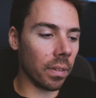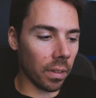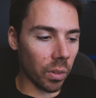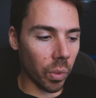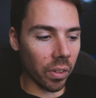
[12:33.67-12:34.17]

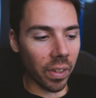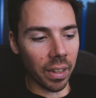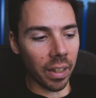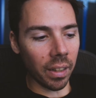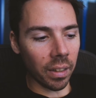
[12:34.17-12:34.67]
There's one
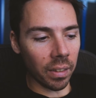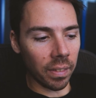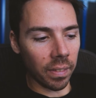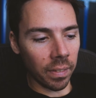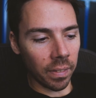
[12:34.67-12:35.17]
right there.
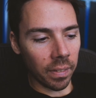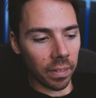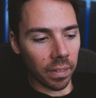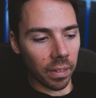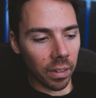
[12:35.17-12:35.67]

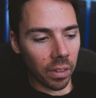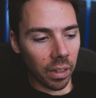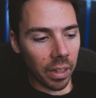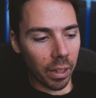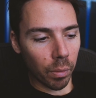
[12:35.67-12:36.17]
There's a
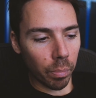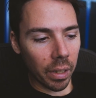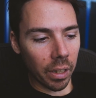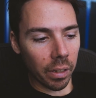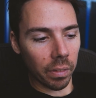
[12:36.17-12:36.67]
down
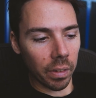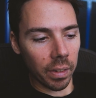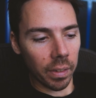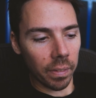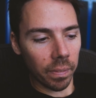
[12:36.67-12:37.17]
pillow.
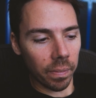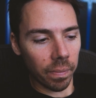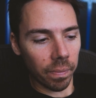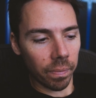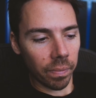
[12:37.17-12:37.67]

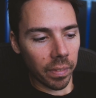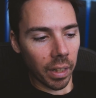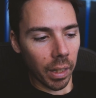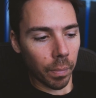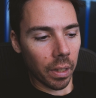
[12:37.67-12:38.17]

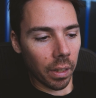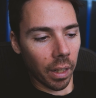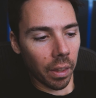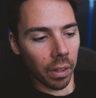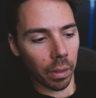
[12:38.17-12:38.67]
I'm an
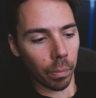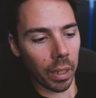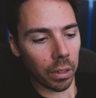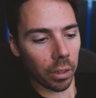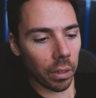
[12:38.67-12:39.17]
unethical
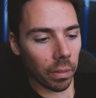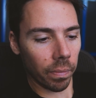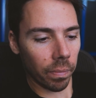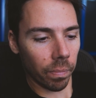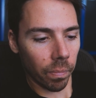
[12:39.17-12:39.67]
monster.
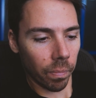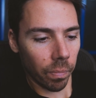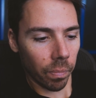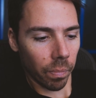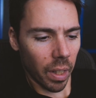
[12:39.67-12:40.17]

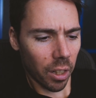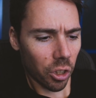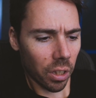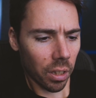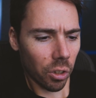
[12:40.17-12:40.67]

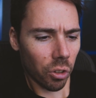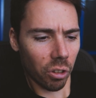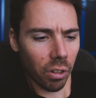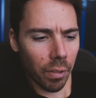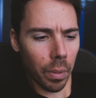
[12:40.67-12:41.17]
Actually, it's
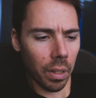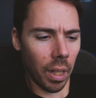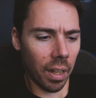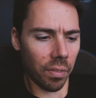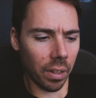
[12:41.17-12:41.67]
true. I've been
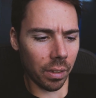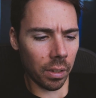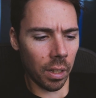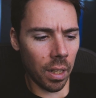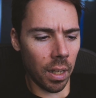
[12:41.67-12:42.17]

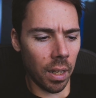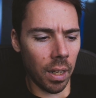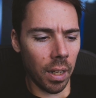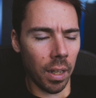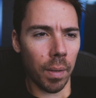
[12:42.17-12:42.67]
having
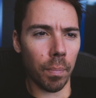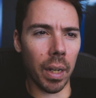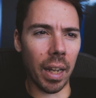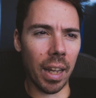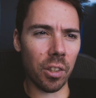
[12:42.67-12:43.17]

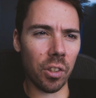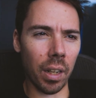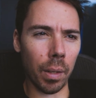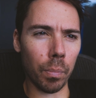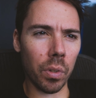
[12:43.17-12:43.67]
my
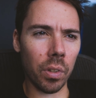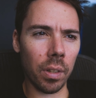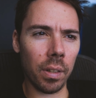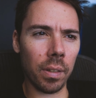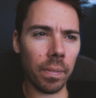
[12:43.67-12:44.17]
enzymes,
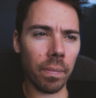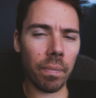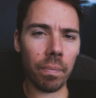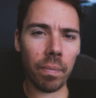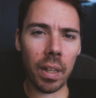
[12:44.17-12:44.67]

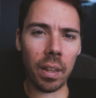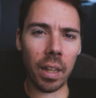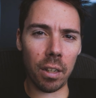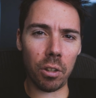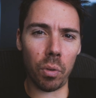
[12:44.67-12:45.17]
and
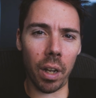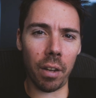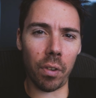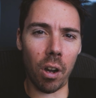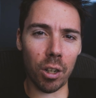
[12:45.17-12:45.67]
they do
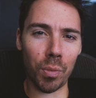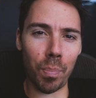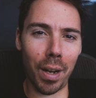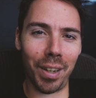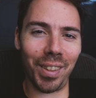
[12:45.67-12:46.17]
have ox
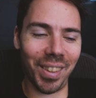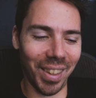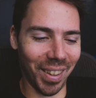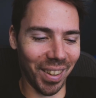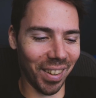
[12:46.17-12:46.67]
bile
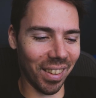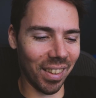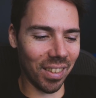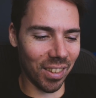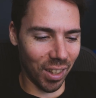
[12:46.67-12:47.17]
and
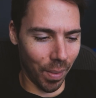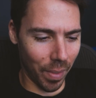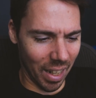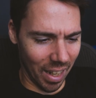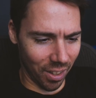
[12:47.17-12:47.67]

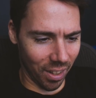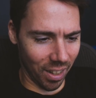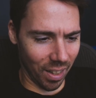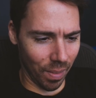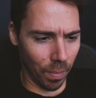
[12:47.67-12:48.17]
stomach acid
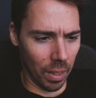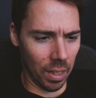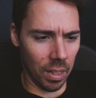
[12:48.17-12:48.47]
in them.